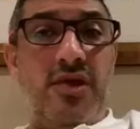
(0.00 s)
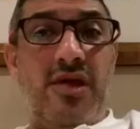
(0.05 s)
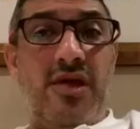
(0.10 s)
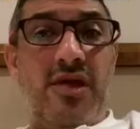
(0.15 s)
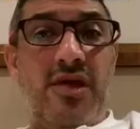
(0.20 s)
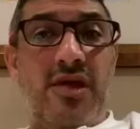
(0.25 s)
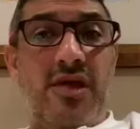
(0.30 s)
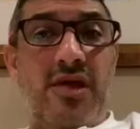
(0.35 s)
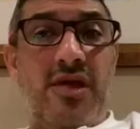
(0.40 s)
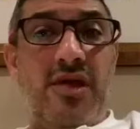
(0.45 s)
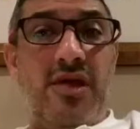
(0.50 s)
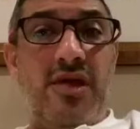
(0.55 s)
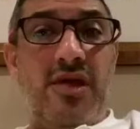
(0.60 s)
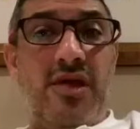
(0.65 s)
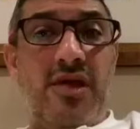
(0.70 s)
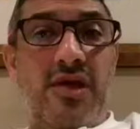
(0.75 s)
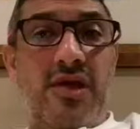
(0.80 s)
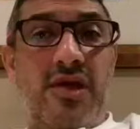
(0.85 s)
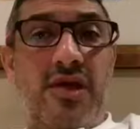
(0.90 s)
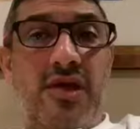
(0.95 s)
than I thought.
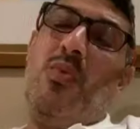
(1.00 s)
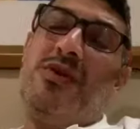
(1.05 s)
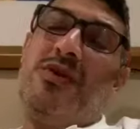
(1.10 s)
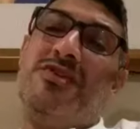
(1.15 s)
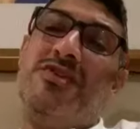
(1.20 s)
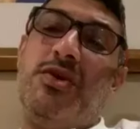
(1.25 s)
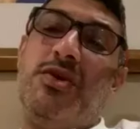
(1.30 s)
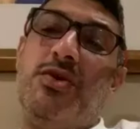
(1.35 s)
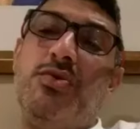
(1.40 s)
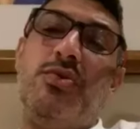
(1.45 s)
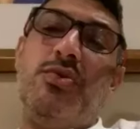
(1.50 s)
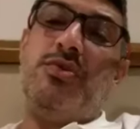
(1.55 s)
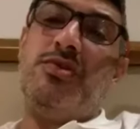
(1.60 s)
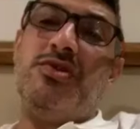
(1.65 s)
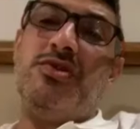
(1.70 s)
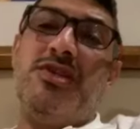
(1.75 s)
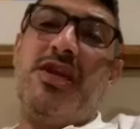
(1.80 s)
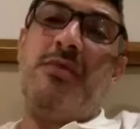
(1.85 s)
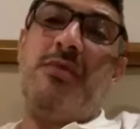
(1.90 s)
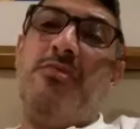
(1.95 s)
We're still doing the same
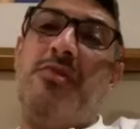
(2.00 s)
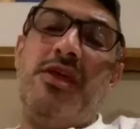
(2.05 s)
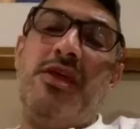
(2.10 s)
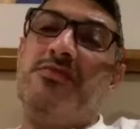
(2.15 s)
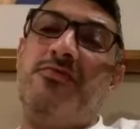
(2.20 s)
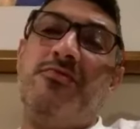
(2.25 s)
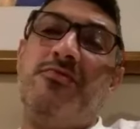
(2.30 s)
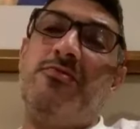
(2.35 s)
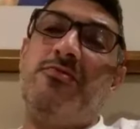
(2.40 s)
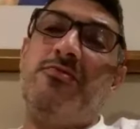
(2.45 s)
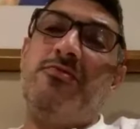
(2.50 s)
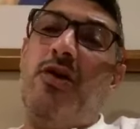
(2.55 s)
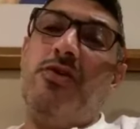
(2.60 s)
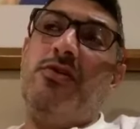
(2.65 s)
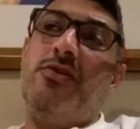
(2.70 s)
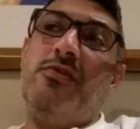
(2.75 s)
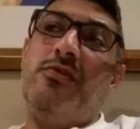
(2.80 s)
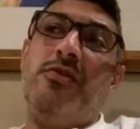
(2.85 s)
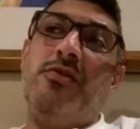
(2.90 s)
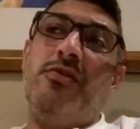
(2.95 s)
things from last.
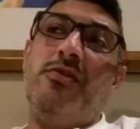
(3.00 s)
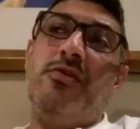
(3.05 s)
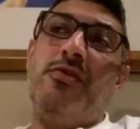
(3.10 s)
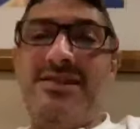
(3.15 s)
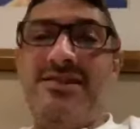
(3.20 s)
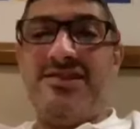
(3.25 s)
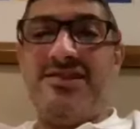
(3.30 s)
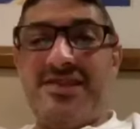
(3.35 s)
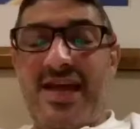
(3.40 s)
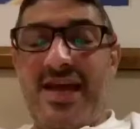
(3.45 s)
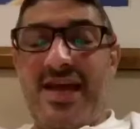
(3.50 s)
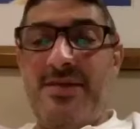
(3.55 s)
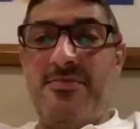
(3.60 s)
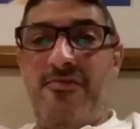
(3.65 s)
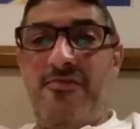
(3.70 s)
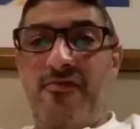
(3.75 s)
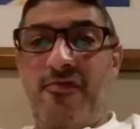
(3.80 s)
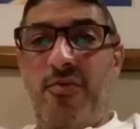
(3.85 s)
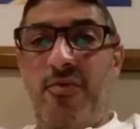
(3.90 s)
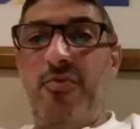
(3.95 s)
We're playing the
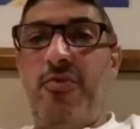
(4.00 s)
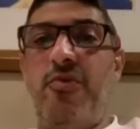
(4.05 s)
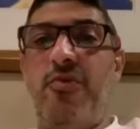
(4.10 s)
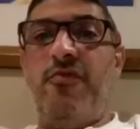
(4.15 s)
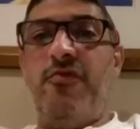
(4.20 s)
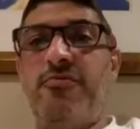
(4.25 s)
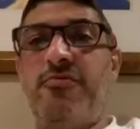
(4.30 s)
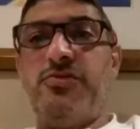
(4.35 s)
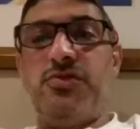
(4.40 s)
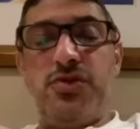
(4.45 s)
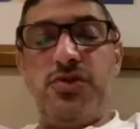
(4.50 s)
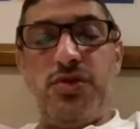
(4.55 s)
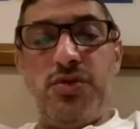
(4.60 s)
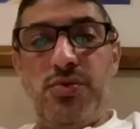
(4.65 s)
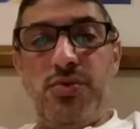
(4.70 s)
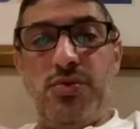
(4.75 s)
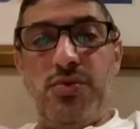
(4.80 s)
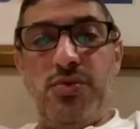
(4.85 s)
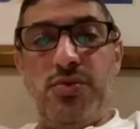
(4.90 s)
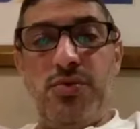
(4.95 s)
same football from
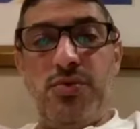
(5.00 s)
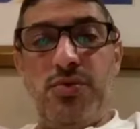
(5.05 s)
2